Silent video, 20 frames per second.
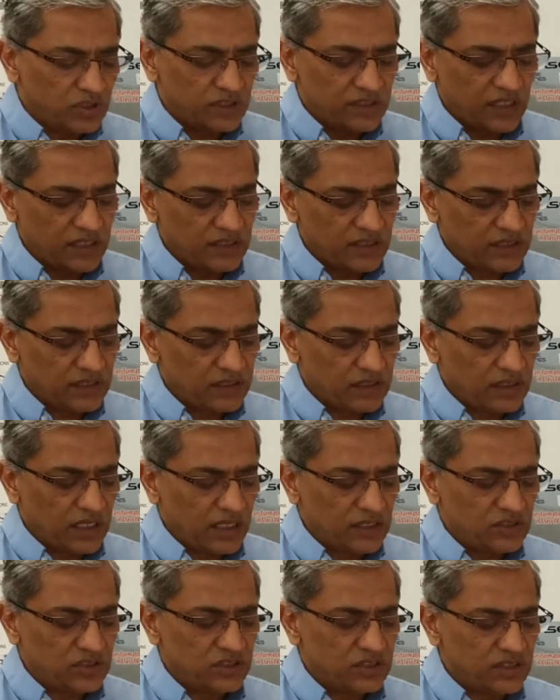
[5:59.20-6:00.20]
on it.
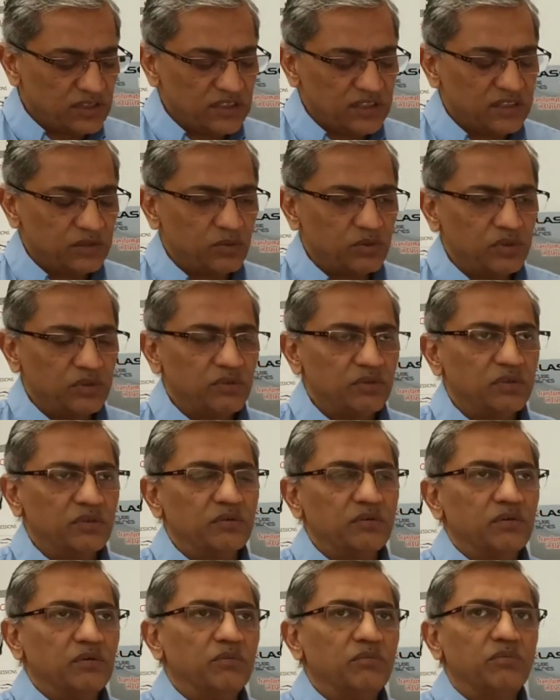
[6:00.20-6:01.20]
This is
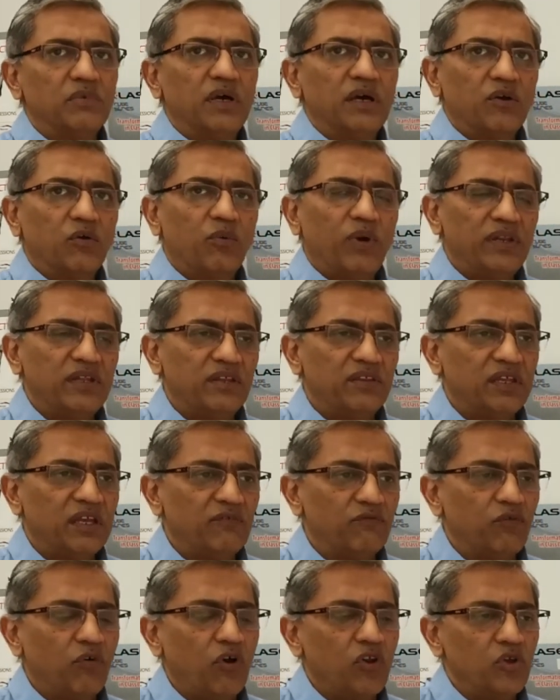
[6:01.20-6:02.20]
quite a
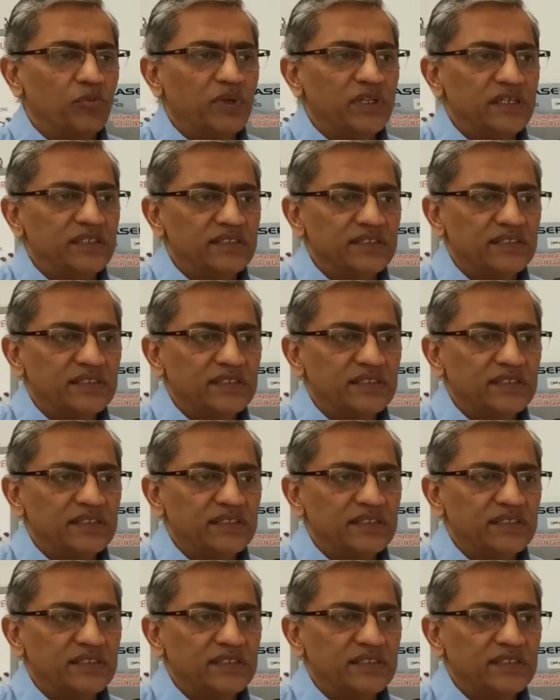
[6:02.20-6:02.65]
thick volume, and it